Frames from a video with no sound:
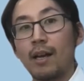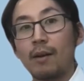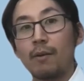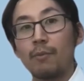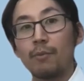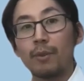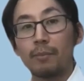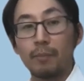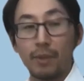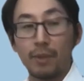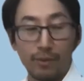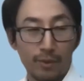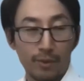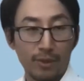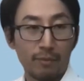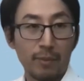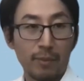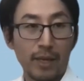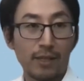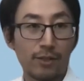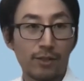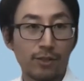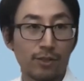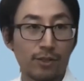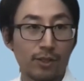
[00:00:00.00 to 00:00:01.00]
But with
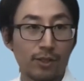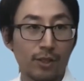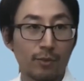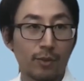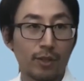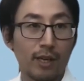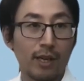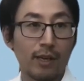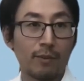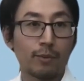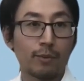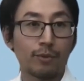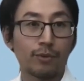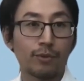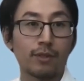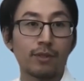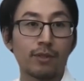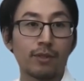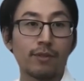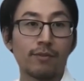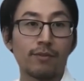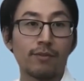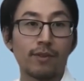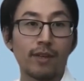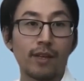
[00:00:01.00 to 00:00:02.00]
PagerDuty, we're able to
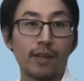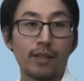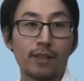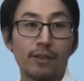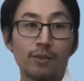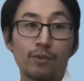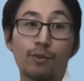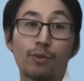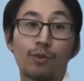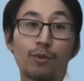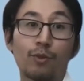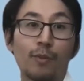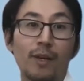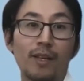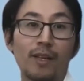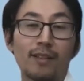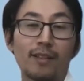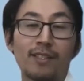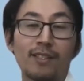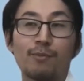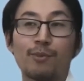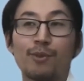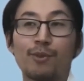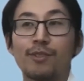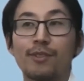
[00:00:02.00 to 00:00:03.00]
define and automate
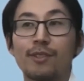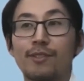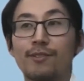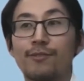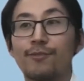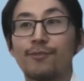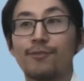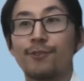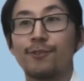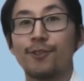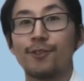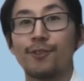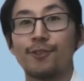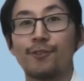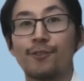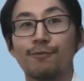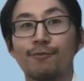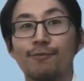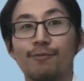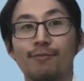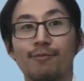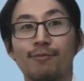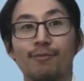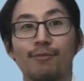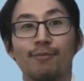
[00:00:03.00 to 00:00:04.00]
this process for you.
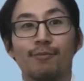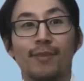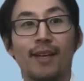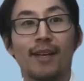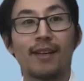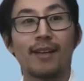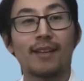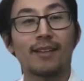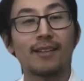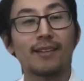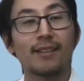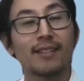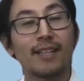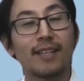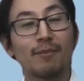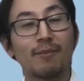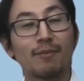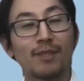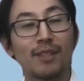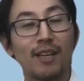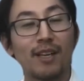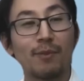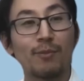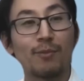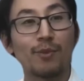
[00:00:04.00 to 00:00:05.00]
And at the same
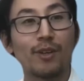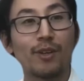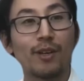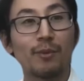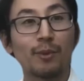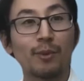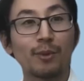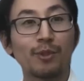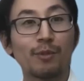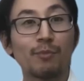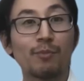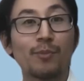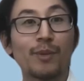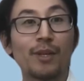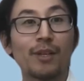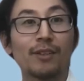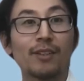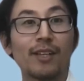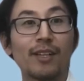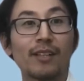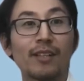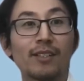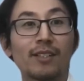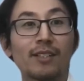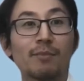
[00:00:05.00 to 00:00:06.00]
time, we're able to build
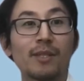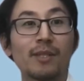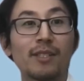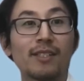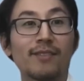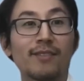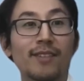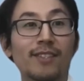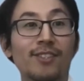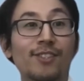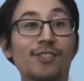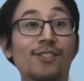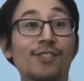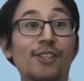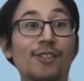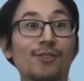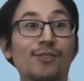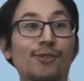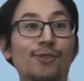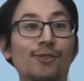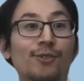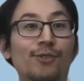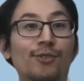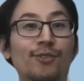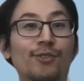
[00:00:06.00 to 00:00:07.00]
out specific
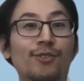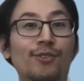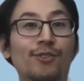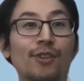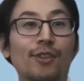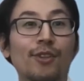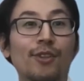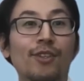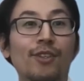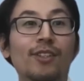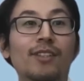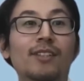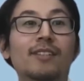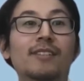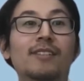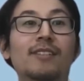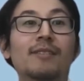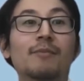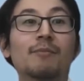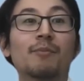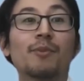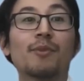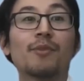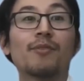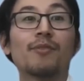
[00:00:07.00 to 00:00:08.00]
schedules, so you
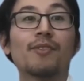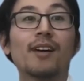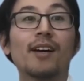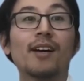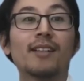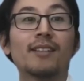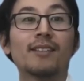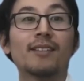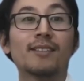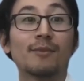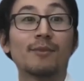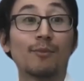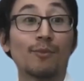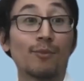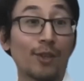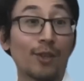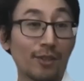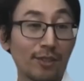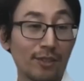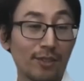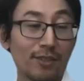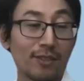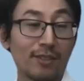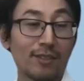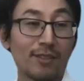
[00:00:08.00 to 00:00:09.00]
can provide some
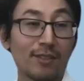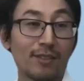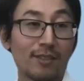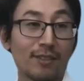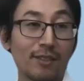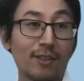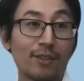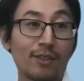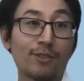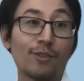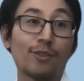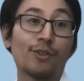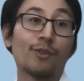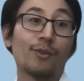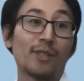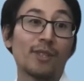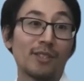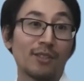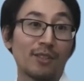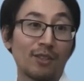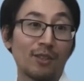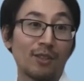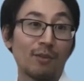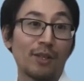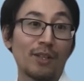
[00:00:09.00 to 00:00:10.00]
rosters on who is
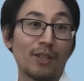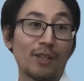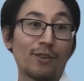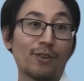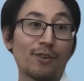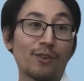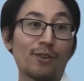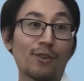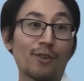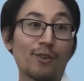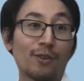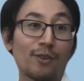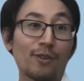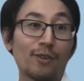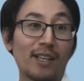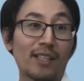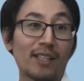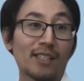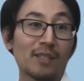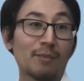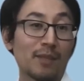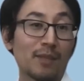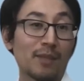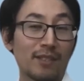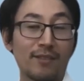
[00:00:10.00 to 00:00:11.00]
going to be on call at
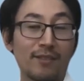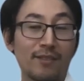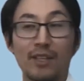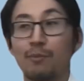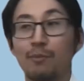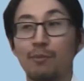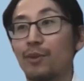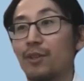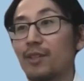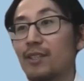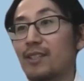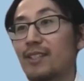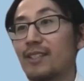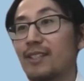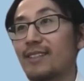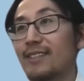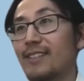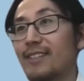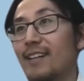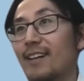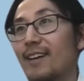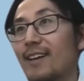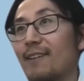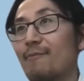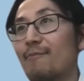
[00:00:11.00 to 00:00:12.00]
specific points in
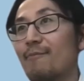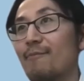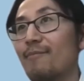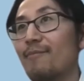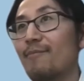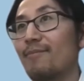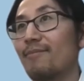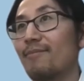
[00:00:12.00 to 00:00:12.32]
time.